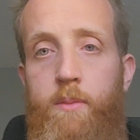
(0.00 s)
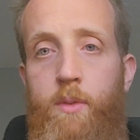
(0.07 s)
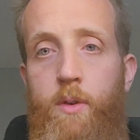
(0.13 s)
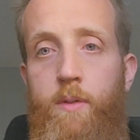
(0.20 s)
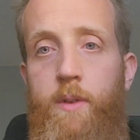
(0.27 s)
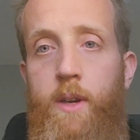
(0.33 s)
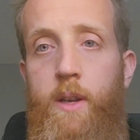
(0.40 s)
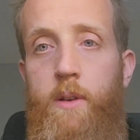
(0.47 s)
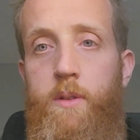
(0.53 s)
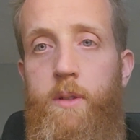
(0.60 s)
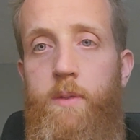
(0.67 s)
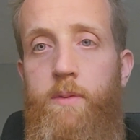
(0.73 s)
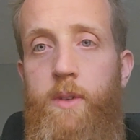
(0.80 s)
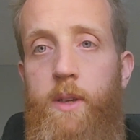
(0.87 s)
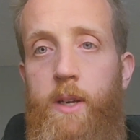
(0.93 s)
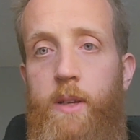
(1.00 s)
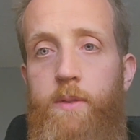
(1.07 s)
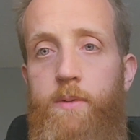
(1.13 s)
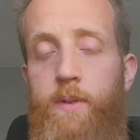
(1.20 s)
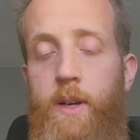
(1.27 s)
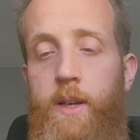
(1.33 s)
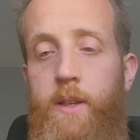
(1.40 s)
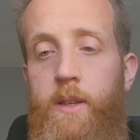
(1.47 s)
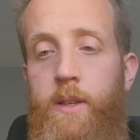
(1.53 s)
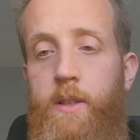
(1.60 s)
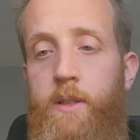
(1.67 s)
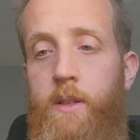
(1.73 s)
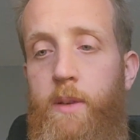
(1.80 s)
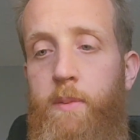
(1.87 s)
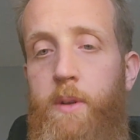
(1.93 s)
more videos if you guys find
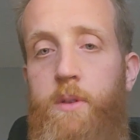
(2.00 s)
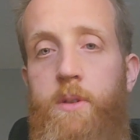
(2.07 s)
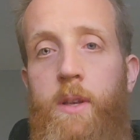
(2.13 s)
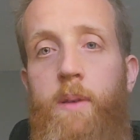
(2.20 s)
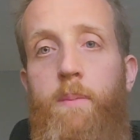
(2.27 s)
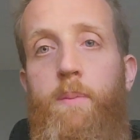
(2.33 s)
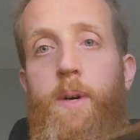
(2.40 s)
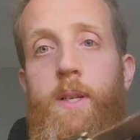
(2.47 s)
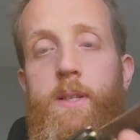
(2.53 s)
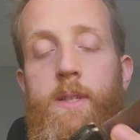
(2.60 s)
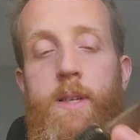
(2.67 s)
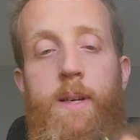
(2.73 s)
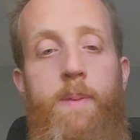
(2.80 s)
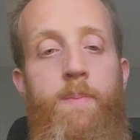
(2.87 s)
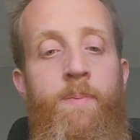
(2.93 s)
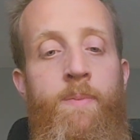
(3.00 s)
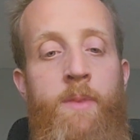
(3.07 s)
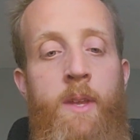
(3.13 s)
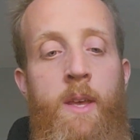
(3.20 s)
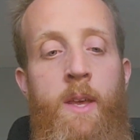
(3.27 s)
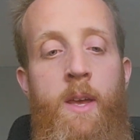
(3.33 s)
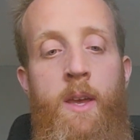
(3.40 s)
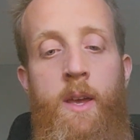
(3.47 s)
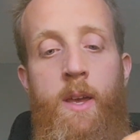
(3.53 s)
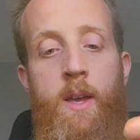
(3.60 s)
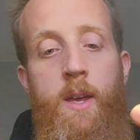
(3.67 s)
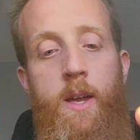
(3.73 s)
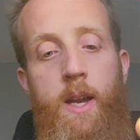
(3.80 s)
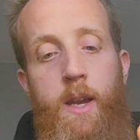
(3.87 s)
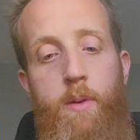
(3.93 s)
these amusing. But
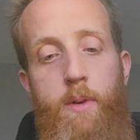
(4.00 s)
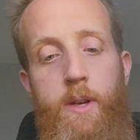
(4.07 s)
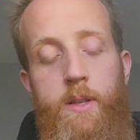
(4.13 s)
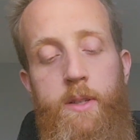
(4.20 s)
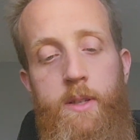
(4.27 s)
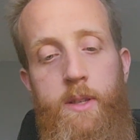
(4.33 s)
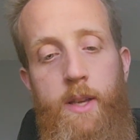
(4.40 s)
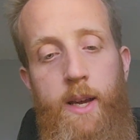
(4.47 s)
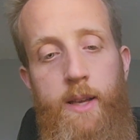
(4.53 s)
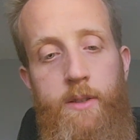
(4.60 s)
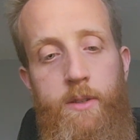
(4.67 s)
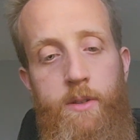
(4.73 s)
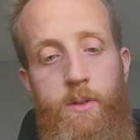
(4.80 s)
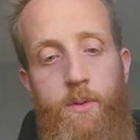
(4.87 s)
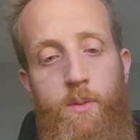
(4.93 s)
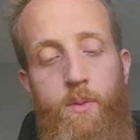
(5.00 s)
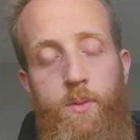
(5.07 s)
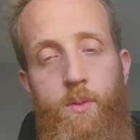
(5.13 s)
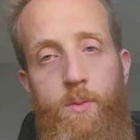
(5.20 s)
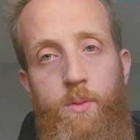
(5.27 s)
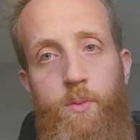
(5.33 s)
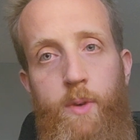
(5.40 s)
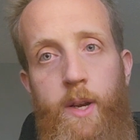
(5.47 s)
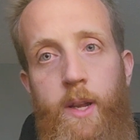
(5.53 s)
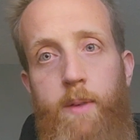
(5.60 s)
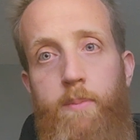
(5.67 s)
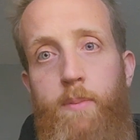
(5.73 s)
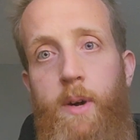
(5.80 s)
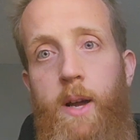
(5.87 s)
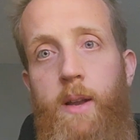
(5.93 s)
anyways, yeah, so what I
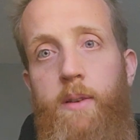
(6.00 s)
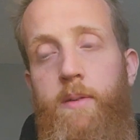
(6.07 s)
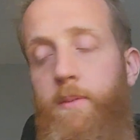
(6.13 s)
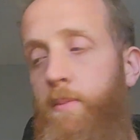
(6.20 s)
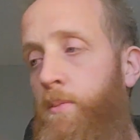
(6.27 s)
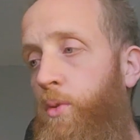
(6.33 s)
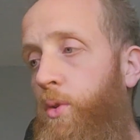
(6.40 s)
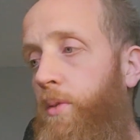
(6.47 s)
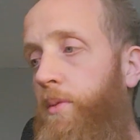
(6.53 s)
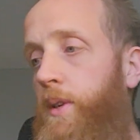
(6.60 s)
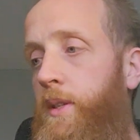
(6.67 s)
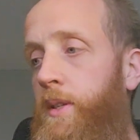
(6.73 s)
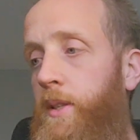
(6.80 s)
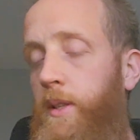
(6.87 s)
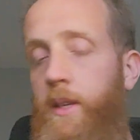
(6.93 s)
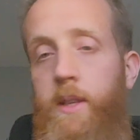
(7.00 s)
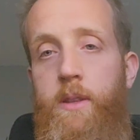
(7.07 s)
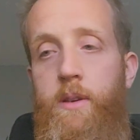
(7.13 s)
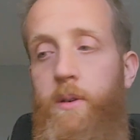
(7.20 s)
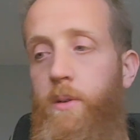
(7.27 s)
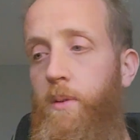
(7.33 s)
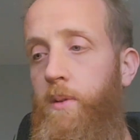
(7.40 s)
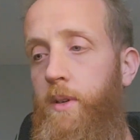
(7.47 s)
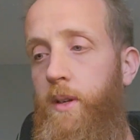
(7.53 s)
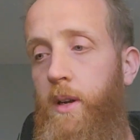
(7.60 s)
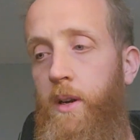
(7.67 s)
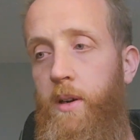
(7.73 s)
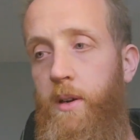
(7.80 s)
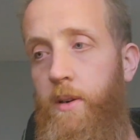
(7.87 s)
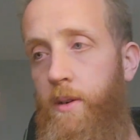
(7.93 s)
bought more recently though
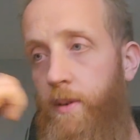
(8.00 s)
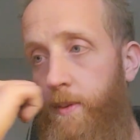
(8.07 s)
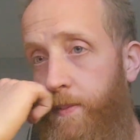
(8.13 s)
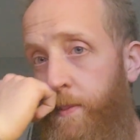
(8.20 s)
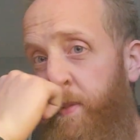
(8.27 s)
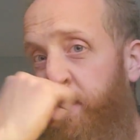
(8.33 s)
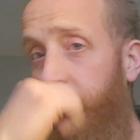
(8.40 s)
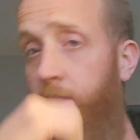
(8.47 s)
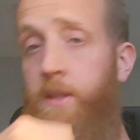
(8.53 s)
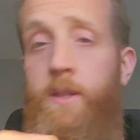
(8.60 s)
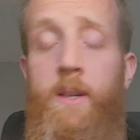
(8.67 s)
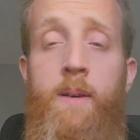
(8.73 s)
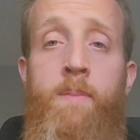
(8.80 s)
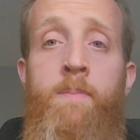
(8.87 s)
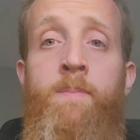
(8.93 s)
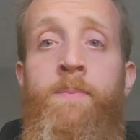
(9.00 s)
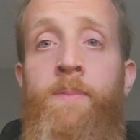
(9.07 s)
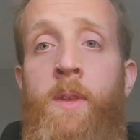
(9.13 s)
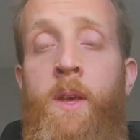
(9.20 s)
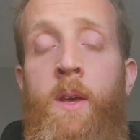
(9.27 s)
are some